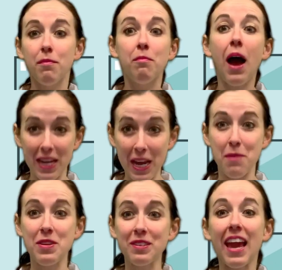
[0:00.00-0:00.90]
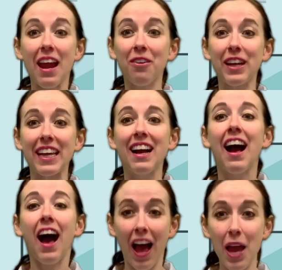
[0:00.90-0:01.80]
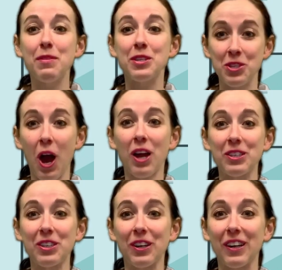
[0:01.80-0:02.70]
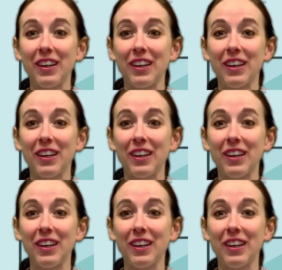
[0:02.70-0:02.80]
My name is Kerry, I'm a doctor.